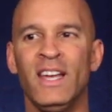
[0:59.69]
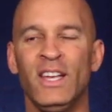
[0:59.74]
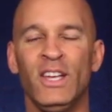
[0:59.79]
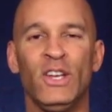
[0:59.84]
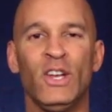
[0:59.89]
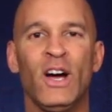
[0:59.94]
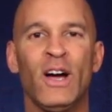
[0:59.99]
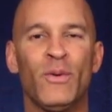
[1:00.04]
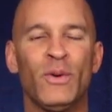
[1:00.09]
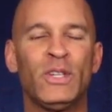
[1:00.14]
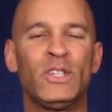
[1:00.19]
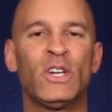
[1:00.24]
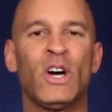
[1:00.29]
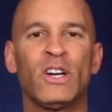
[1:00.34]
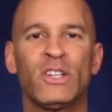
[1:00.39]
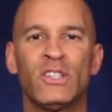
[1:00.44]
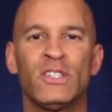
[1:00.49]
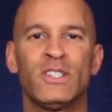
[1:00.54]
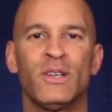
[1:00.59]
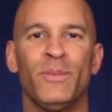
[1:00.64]
I would
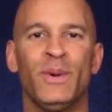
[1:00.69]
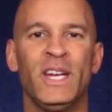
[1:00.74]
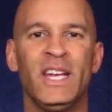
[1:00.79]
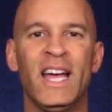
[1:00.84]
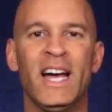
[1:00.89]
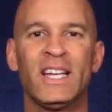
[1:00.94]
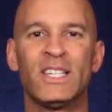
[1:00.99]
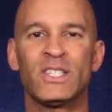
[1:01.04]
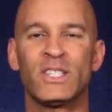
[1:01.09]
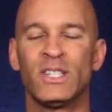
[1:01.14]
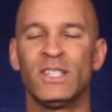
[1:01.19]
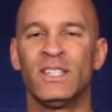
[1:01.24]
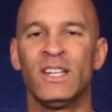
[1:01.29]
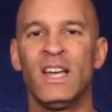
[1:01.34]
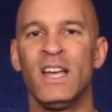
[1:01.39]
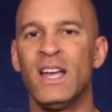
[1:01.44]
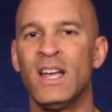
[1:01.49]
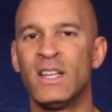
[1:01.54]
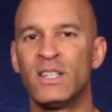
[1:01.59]
talk to somebody else and